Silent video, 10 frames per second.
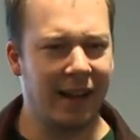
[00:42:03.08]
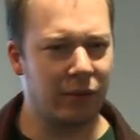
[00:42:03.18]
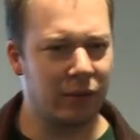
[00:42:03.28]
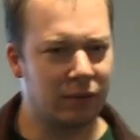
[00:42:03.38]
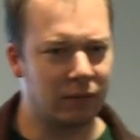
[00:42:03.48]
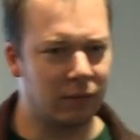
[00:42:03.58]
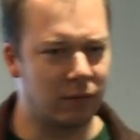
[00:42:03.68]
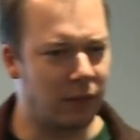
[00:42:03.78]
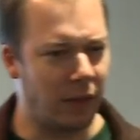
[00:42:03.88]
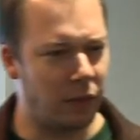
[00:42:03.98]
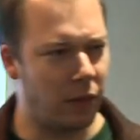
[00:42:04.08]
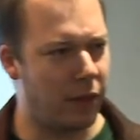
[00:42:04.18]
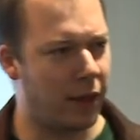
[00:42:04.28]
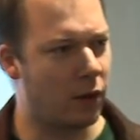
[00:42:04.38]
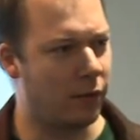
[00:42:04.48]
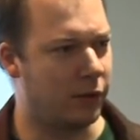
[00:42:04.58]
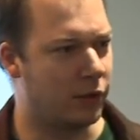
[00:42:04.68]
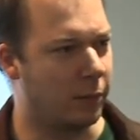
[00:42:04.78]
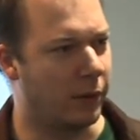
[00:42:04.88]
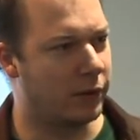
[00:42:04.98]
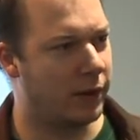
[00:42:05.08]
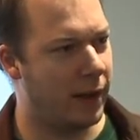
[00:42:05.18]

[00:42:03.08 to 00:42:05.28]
never tend to think of it so much.